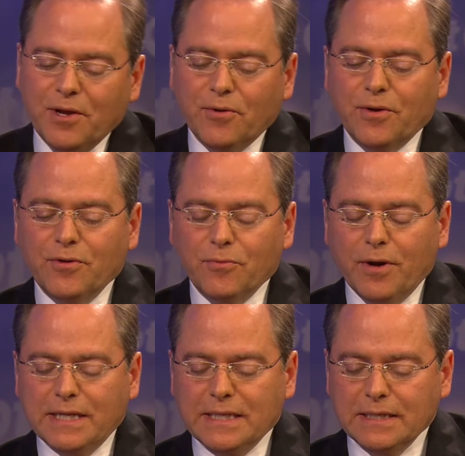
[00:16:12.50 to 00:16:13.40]
hearing you
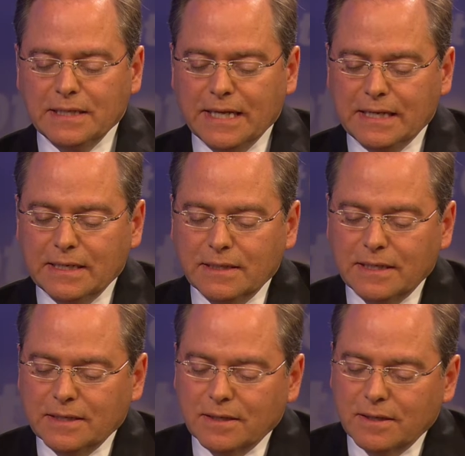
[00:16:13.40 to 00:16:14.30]
right, that, that,
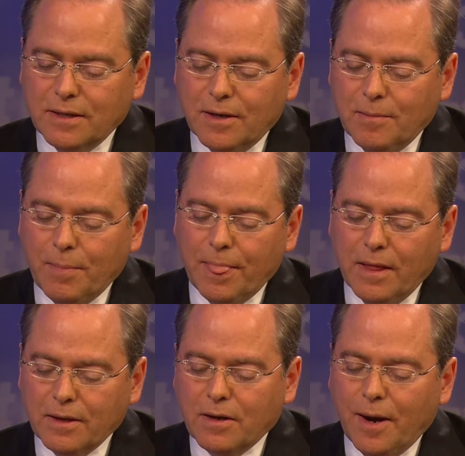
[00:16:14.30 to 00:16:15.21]
that um,
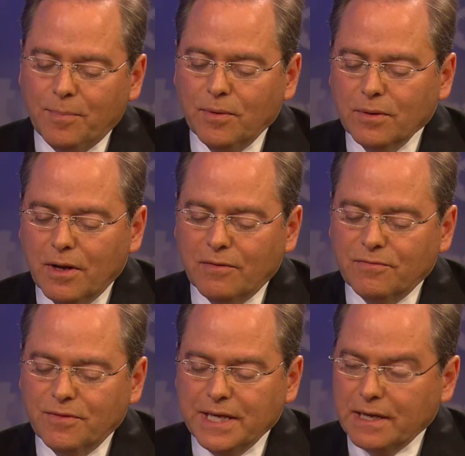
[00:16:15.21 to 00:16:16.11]
a couple
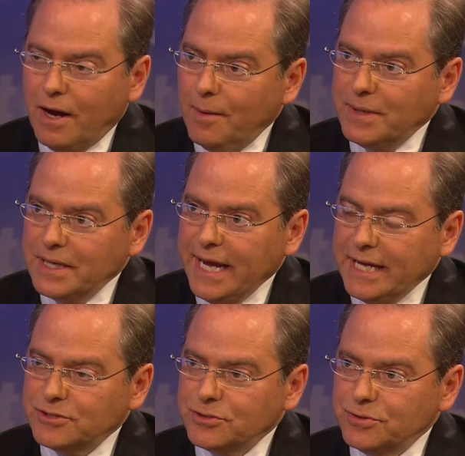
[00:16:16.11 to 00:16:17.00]
of the common
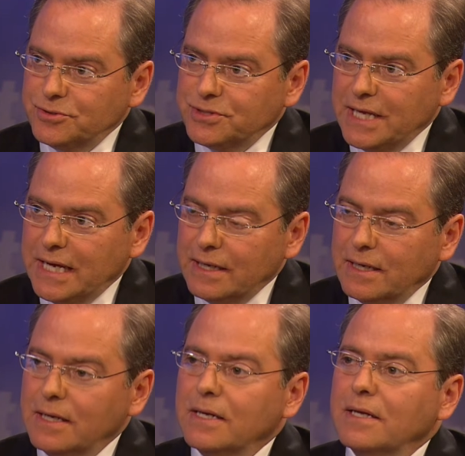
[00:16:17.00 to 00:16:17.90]
cancers that
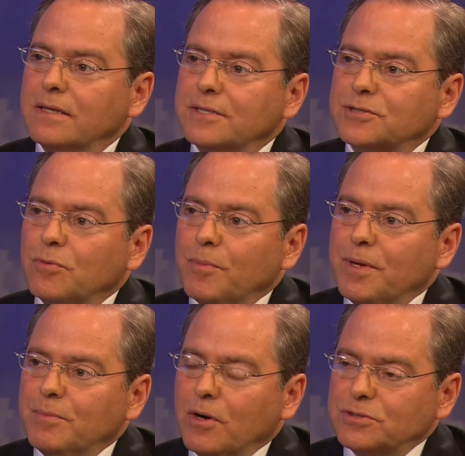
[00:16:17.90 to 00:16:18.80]
this will
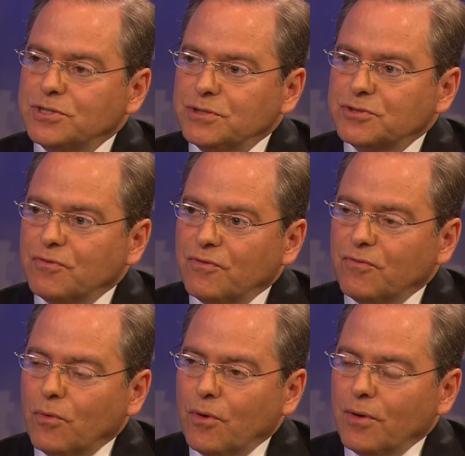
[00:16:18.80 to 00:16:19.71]
be most useful
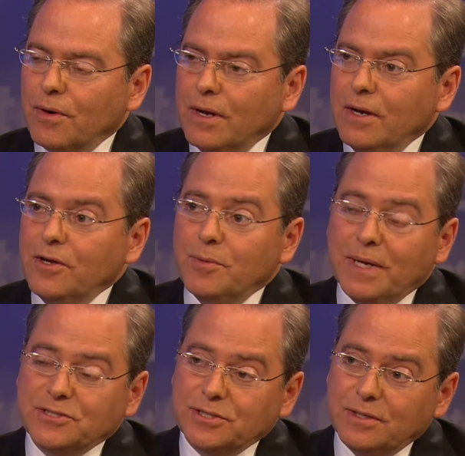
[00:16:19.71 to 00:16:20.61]
for. You
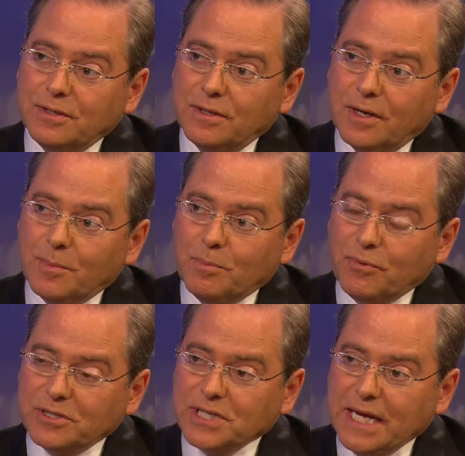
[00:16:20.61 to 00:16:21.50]
mentioned uh,
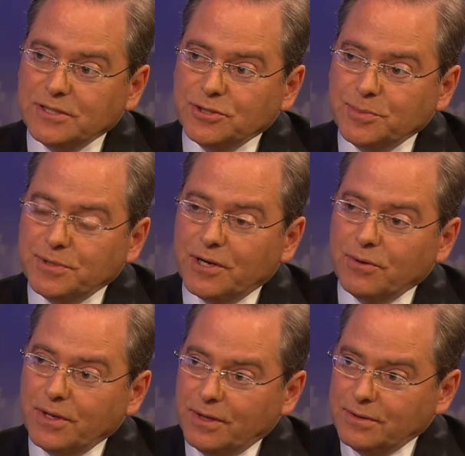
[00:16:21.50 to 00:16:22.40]
breast cancer,
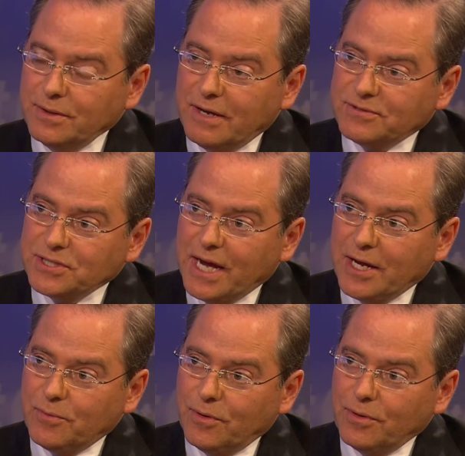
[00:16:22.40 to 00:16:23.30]
particularly on the left
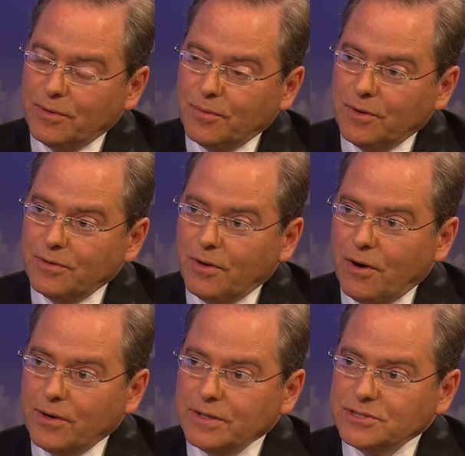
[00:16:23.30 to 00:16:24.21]
side, right. where, where the
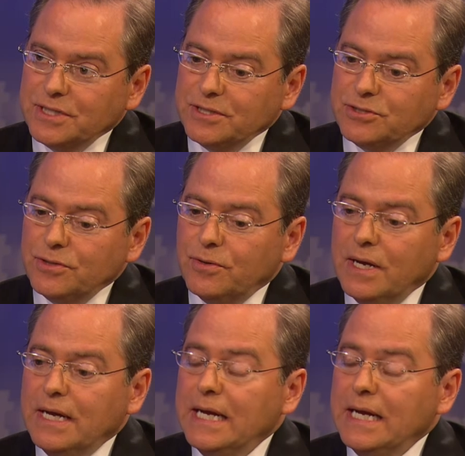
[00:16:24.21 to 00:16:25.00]
heart is an issue,